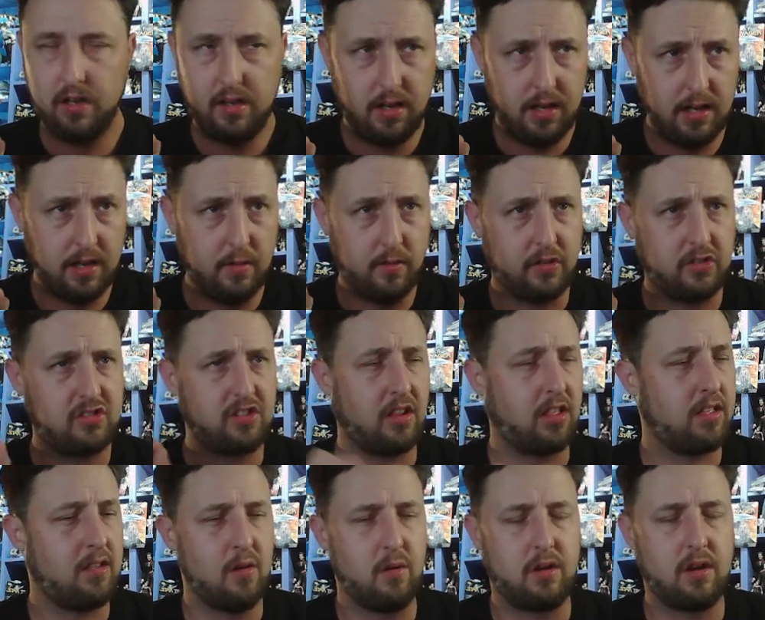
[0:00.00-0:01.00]
It was just
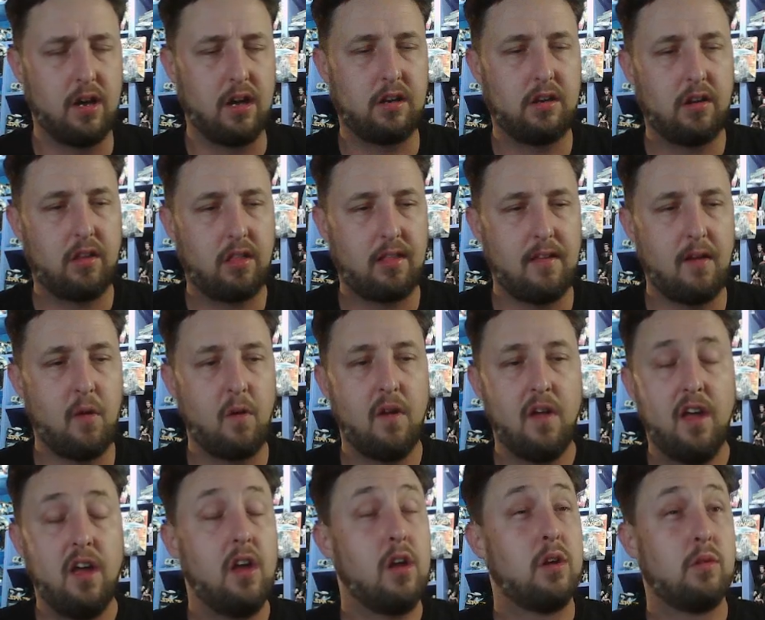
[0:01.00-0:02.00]
so good. So
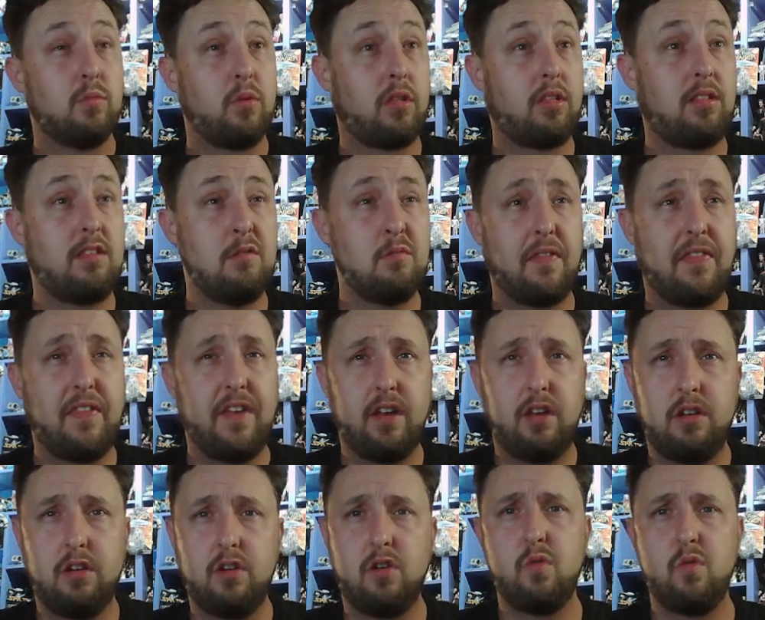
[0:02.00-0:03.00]
we'll see what they
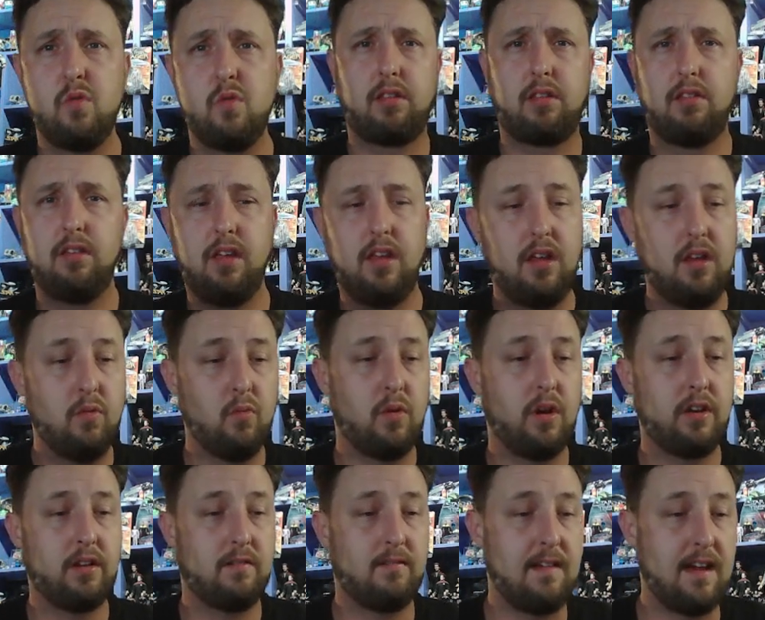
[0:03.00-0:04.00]
do, we'll see
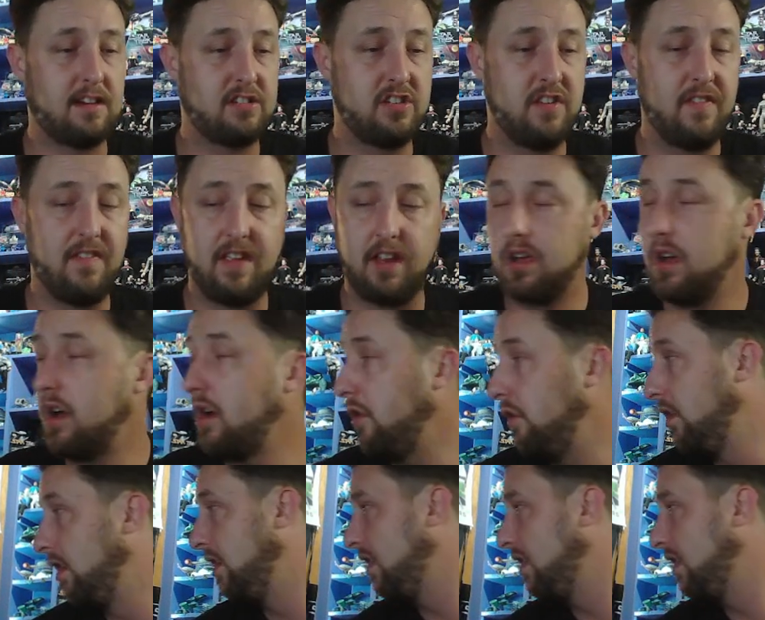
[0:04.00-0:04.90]
what direction they go,